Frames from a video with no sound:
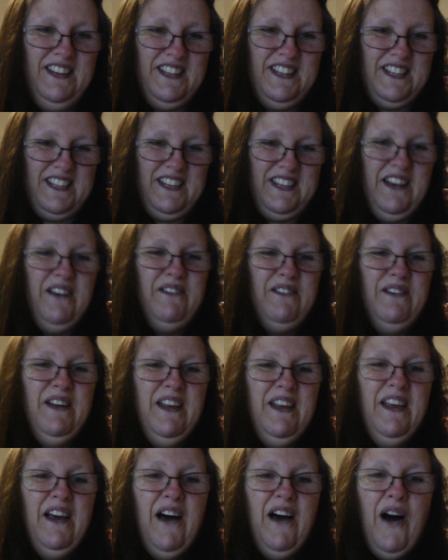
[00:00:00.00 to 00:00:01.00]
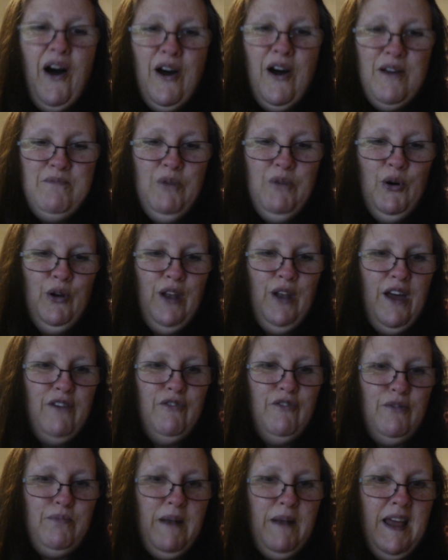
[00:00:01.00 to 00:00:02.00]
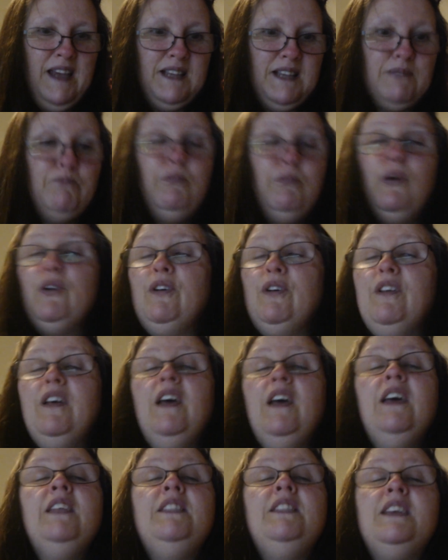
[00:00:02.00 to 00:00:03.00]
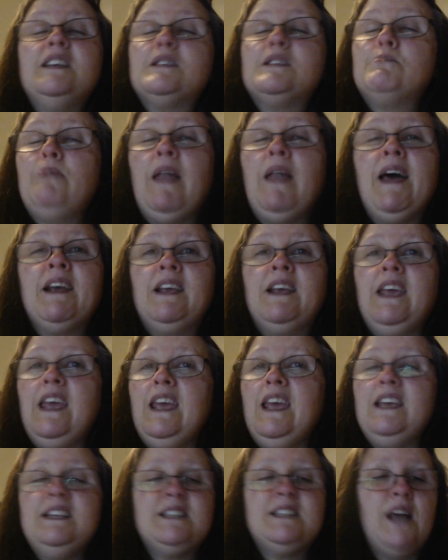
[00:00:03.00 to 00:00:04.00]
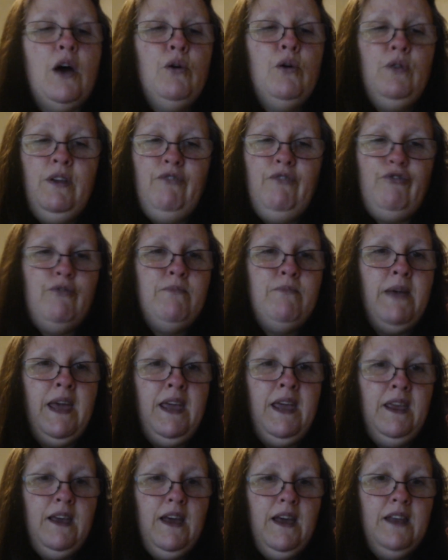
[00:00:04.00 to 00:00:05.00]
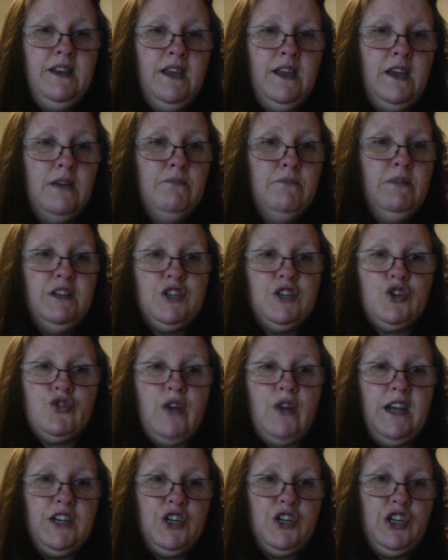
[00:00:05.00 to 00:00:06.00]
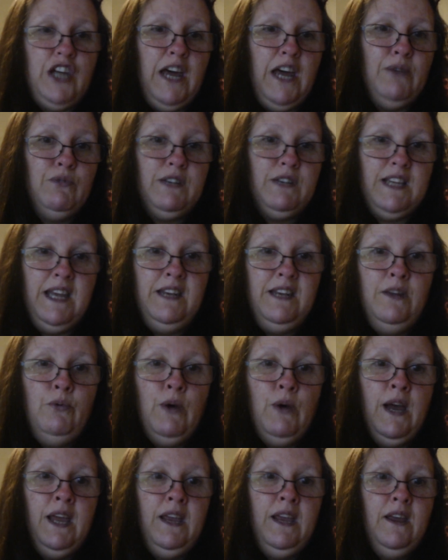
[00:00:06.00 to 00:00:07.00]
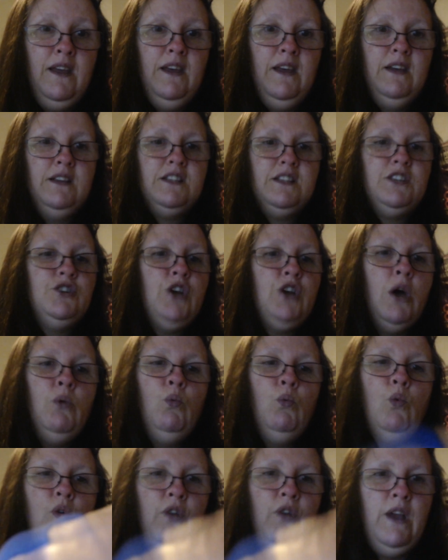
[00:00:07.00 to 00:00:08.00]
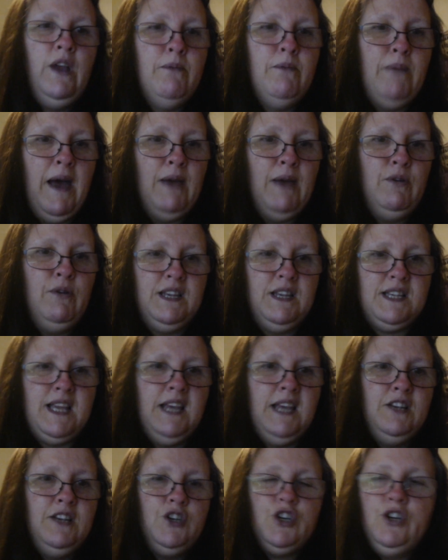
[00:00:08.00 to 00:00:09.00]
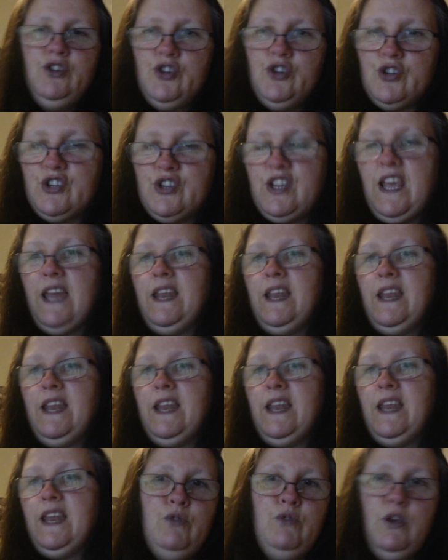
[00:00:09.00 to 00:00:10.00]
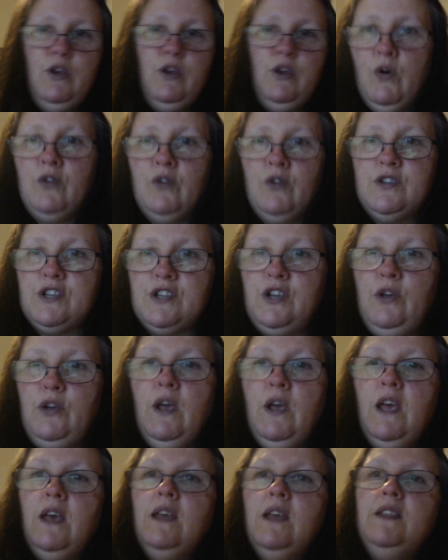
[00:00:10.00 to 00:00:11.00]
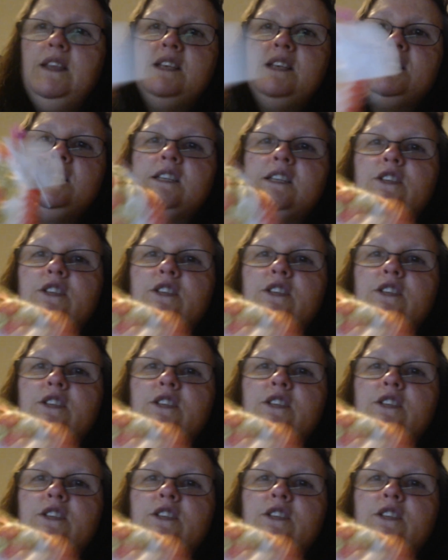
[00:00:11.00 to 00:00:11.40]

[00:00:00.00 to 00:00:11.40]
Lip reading: so I'm all over the place. But this blanket is only for me, and it can be stretched out anyway, so don't worry about your tension, just get it how you want to. This is